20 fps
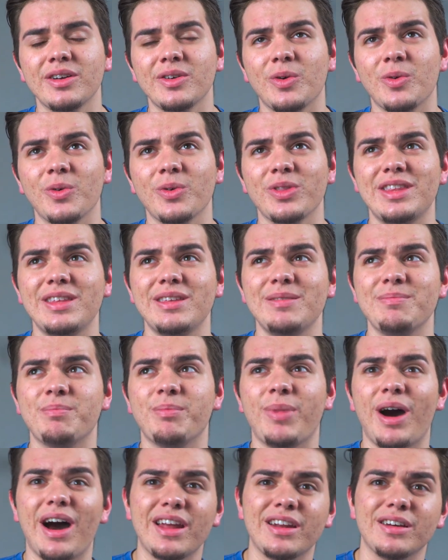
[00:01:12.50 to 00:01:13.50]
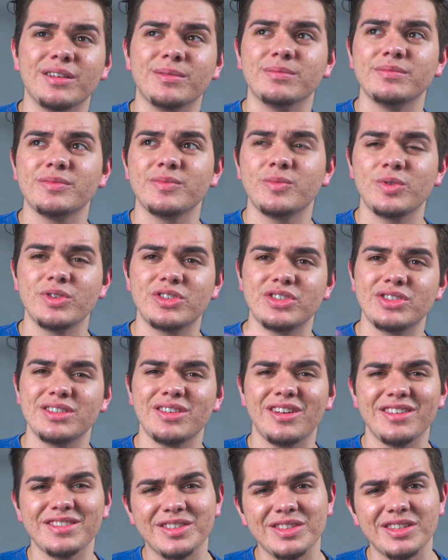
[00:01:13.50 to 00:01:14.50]
or the bottom, which is
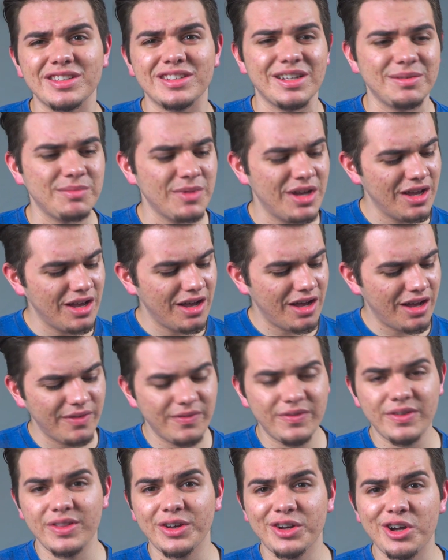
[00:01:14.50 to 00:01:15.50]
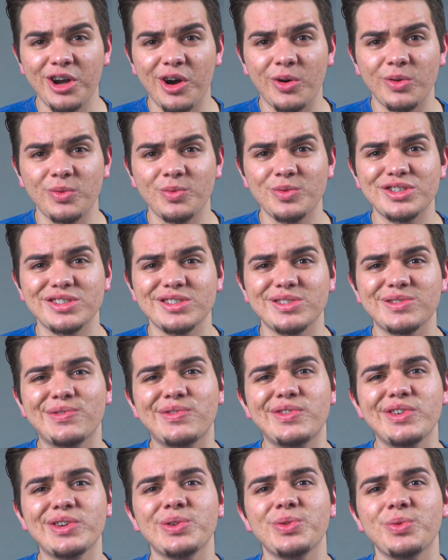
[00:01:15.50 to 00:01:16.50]
also the tip of the cone, which is
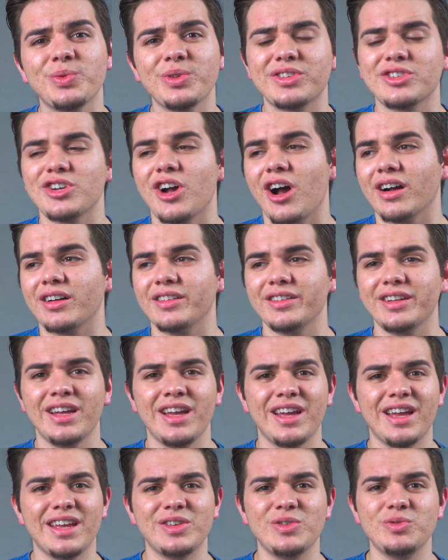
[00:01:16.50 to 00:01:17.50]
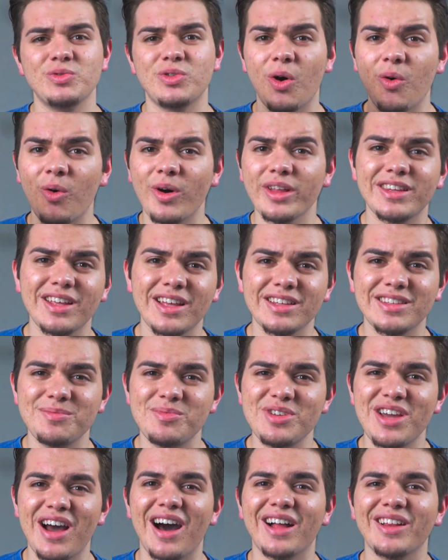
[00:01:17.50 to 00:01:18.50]
filled with chocolate. You don't want that to
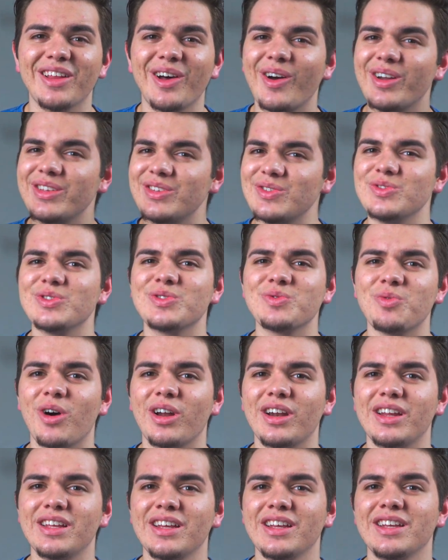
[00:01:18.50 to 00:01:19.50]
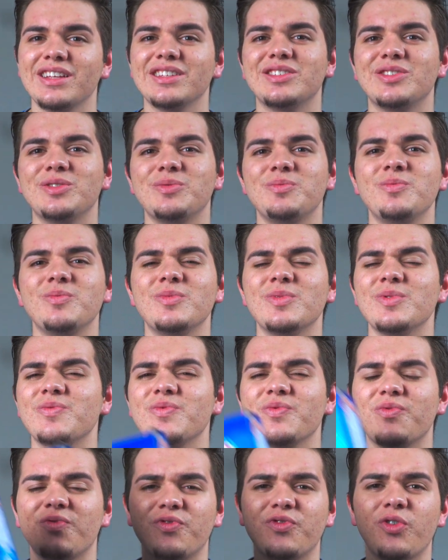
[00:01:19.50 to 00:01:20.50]
be hollow, and you just want it to
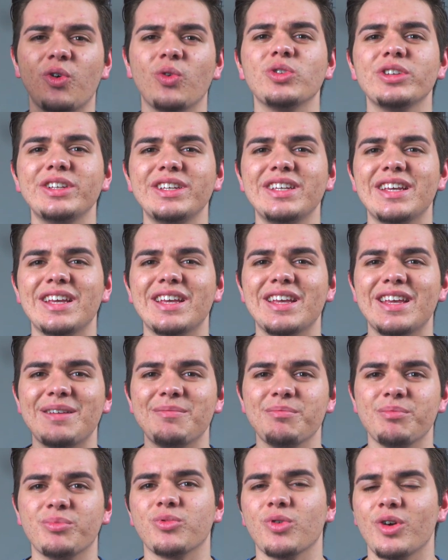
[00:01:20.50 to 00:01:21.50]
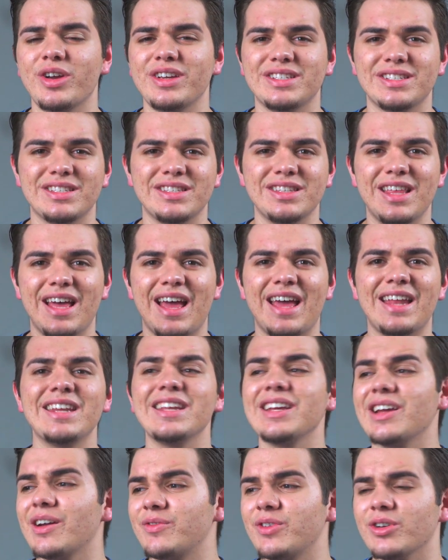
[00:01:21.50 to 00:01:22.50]
fully embrace the
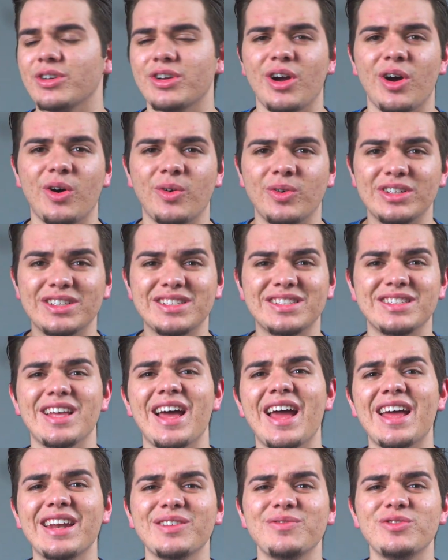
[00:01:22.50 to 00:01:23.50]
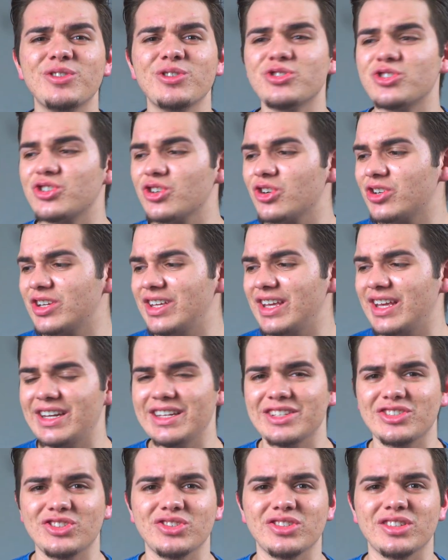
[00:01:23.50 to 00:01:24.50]
ending of your cone. It's the end of your journey, and
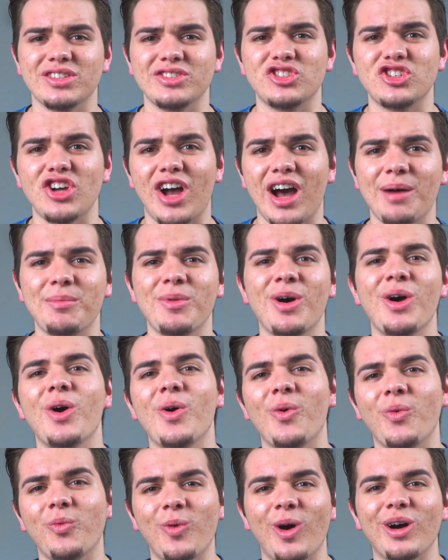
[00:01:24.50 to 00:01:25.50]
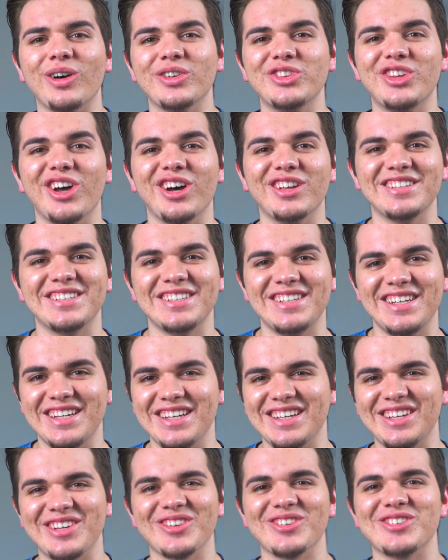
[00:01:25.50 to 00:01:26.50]
it's just a job well done to
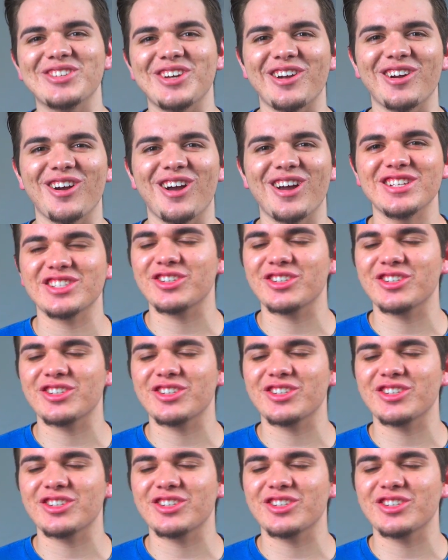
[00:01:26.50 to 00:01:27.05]
eating your entire ice